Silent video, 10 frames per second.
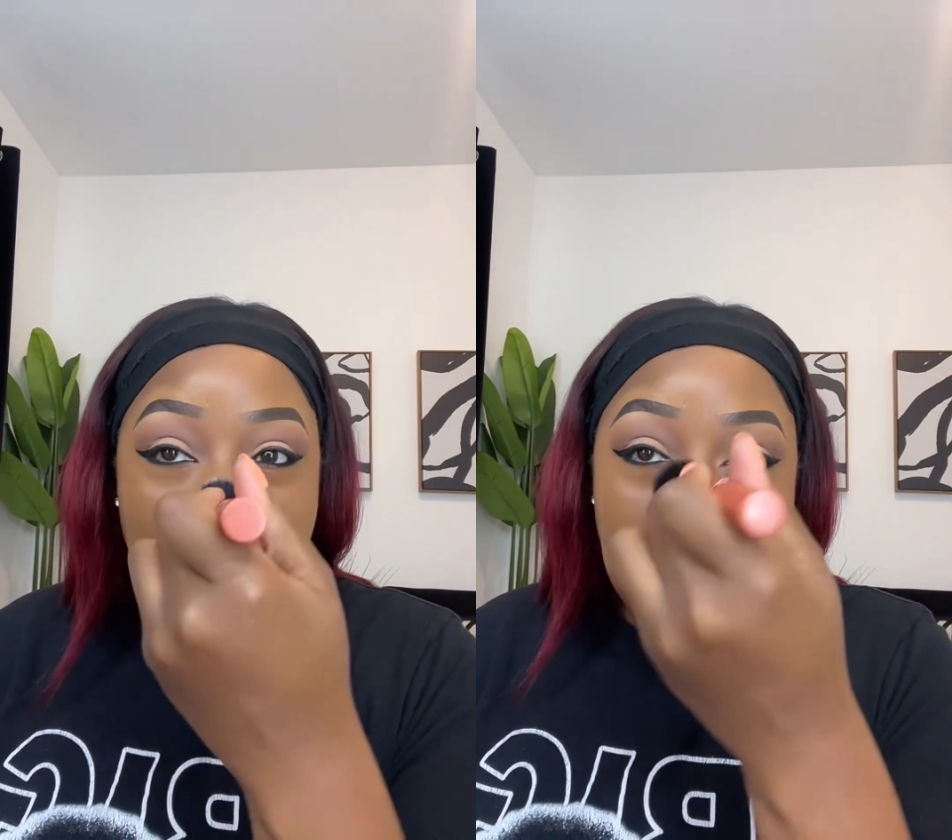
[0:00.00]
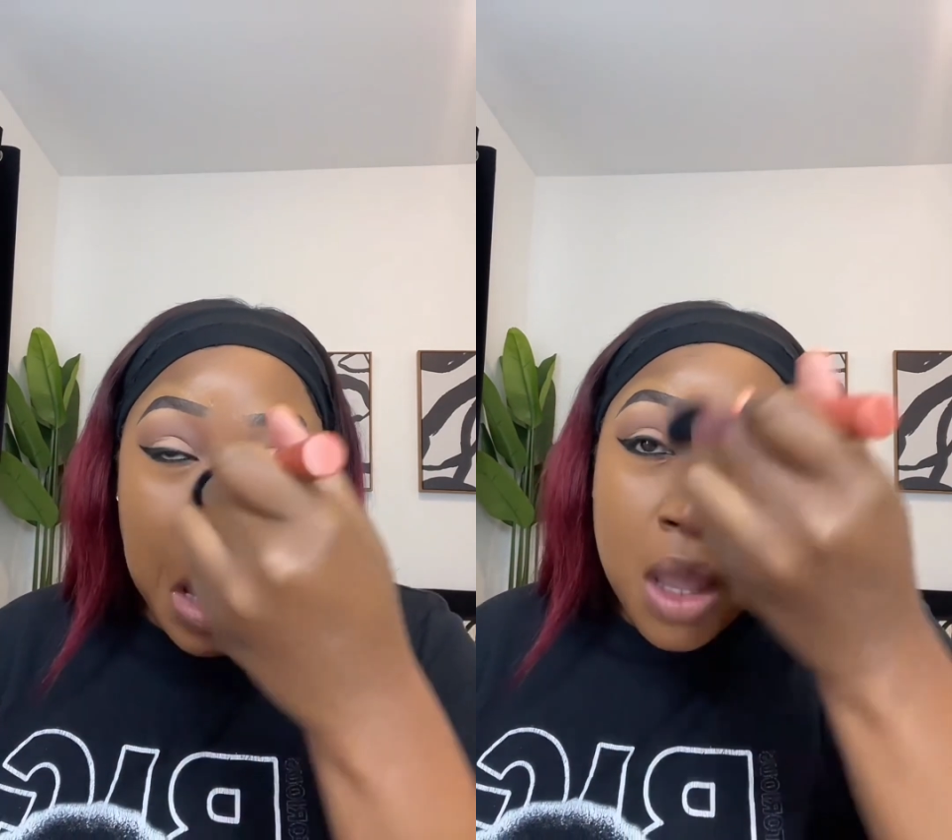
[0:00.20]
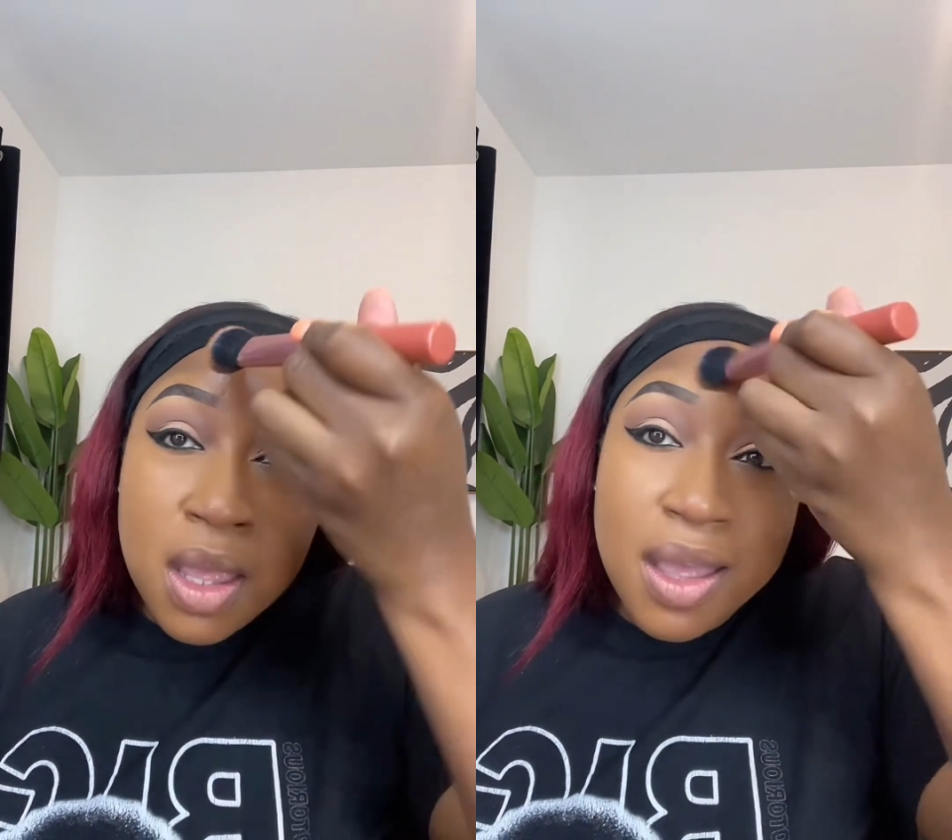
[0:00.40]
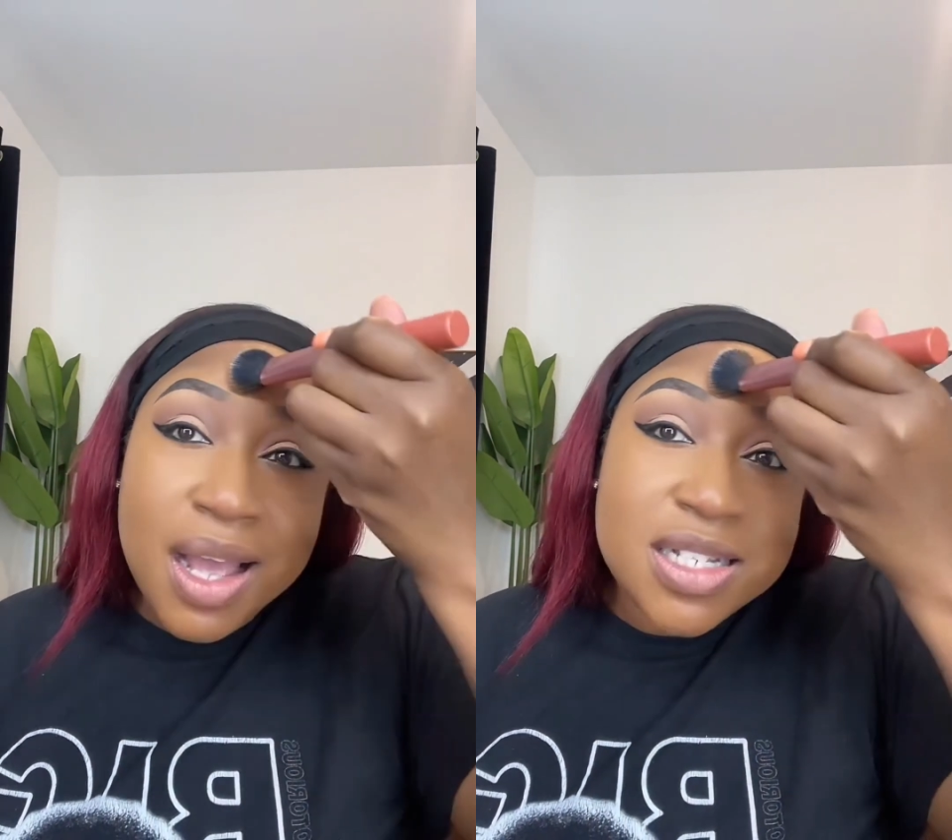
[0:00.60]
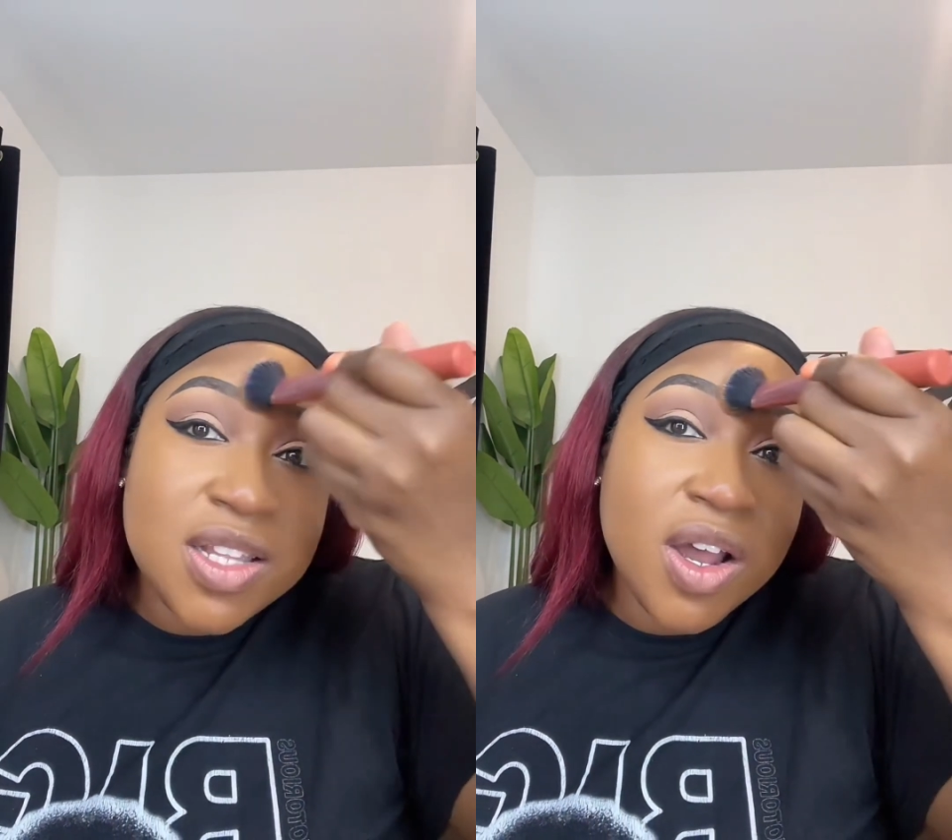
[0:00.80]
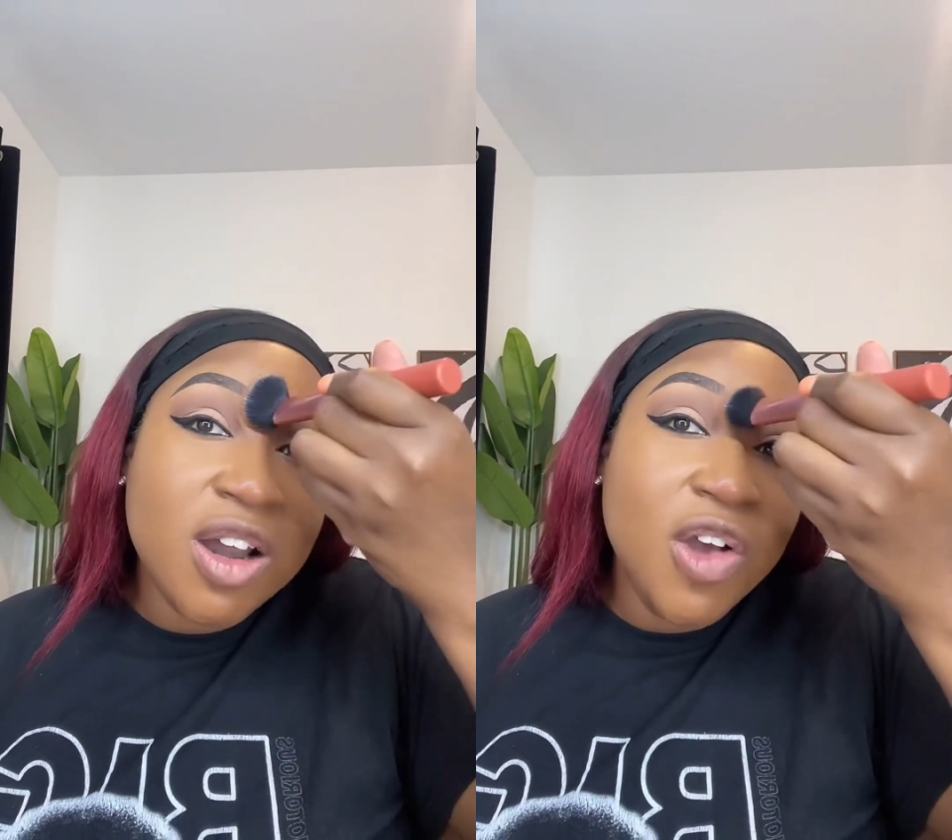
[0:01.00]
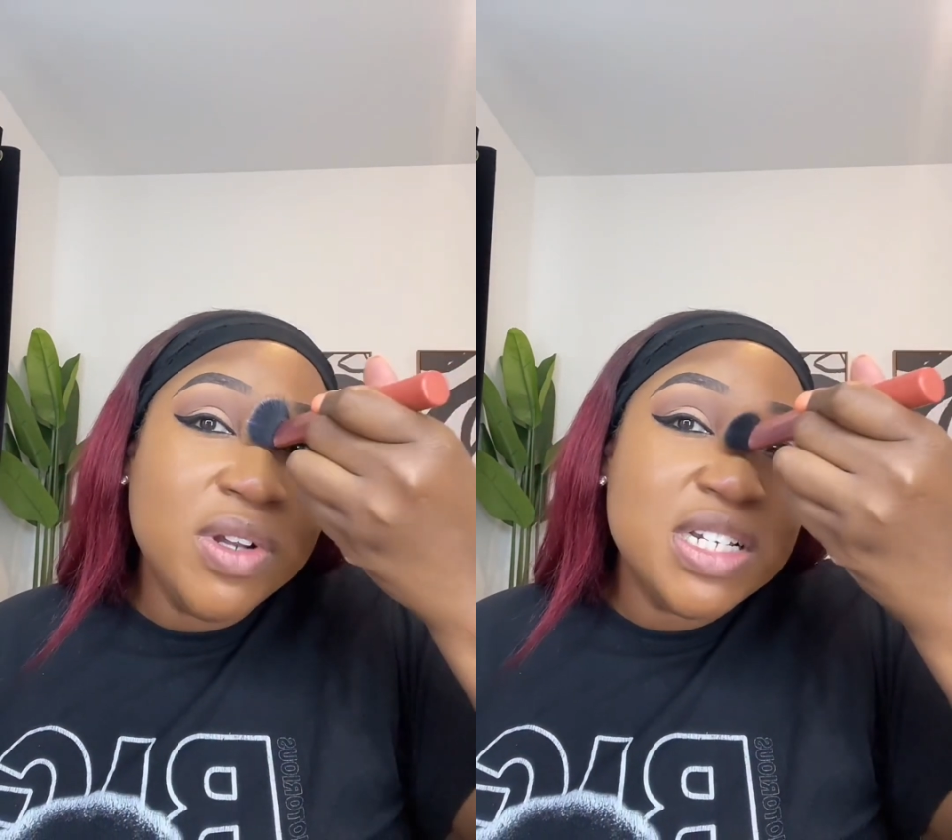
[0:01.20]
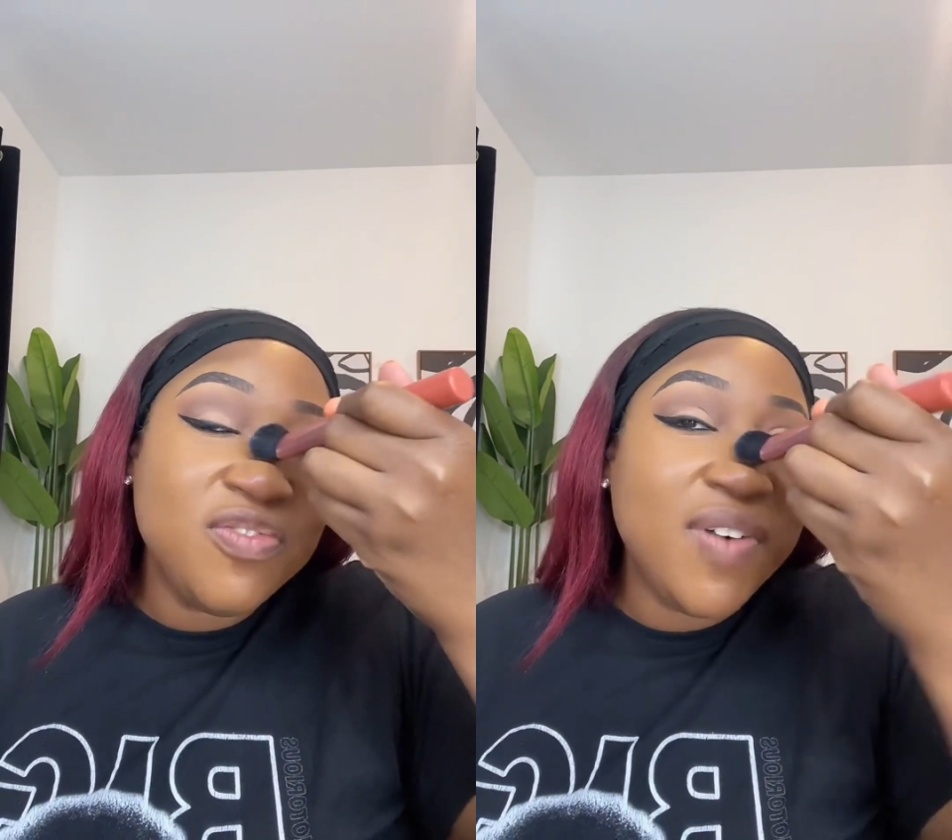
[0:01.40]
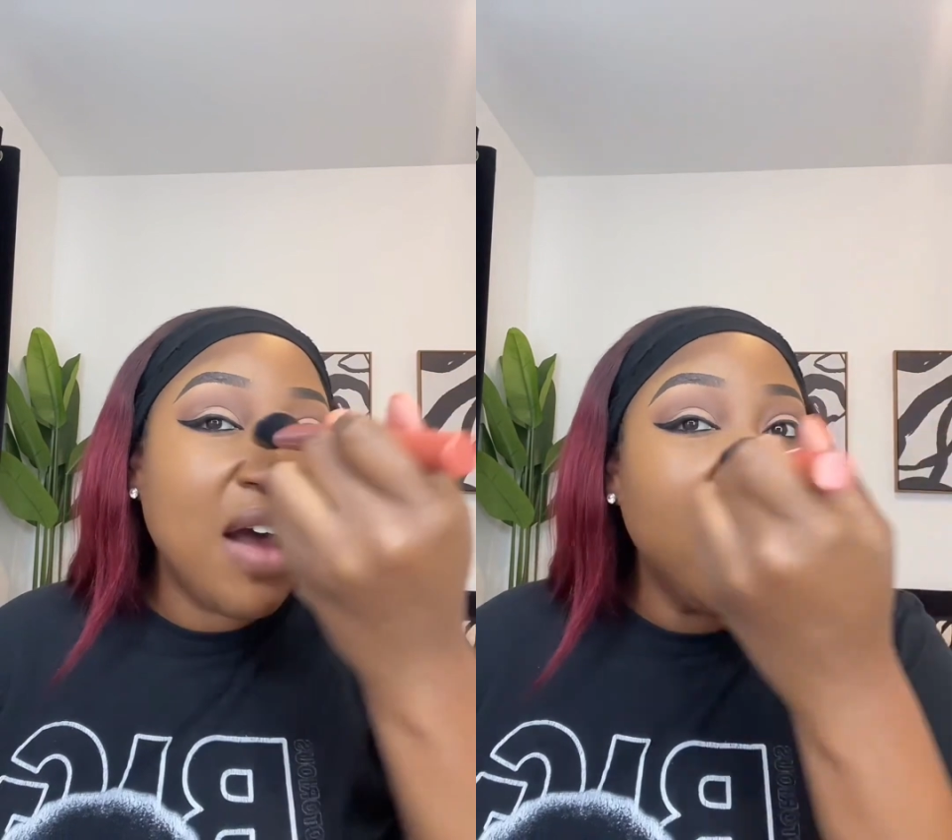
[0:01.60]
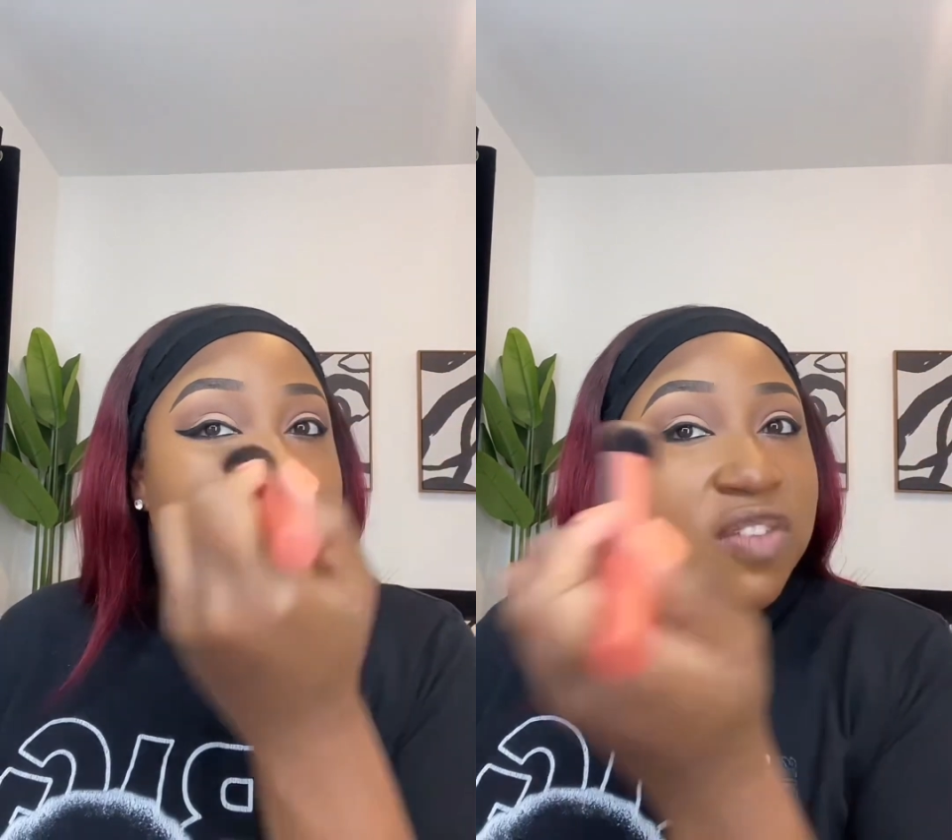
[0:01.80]
Let me know in the comments if you tried the
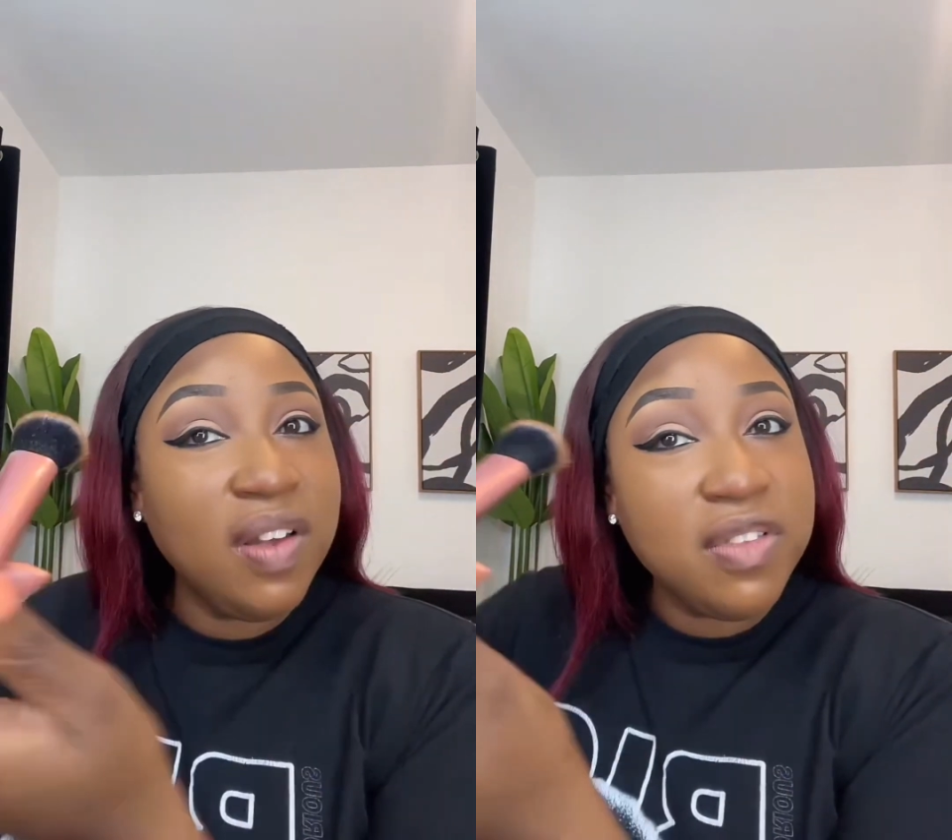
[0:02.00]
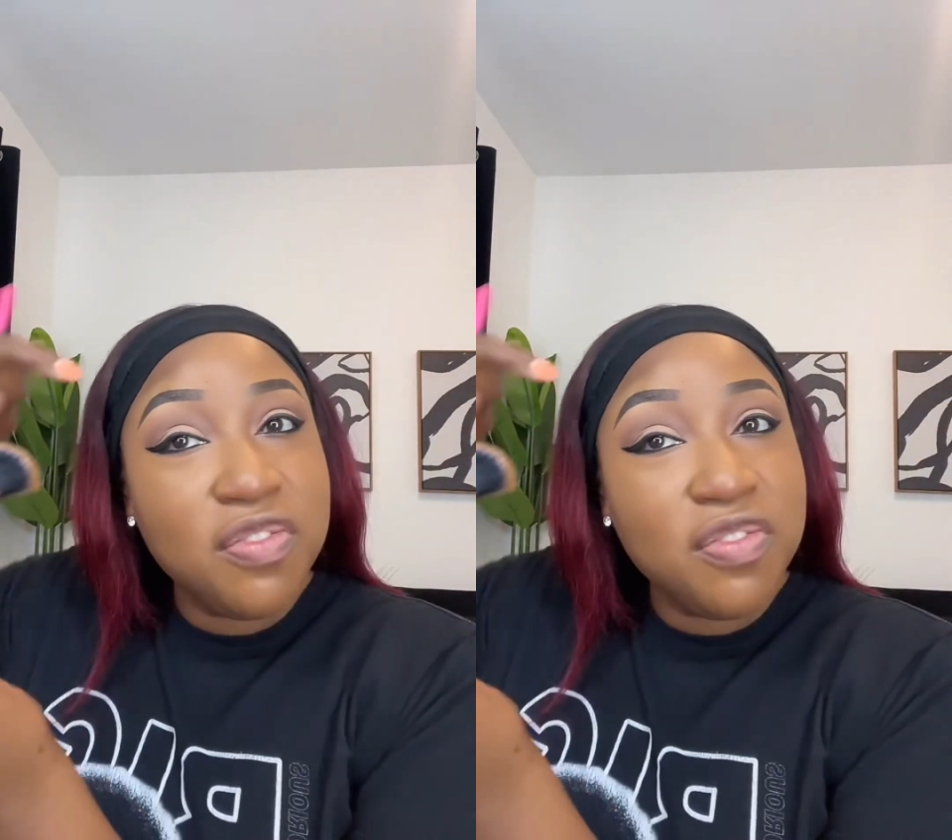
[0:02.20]
NARS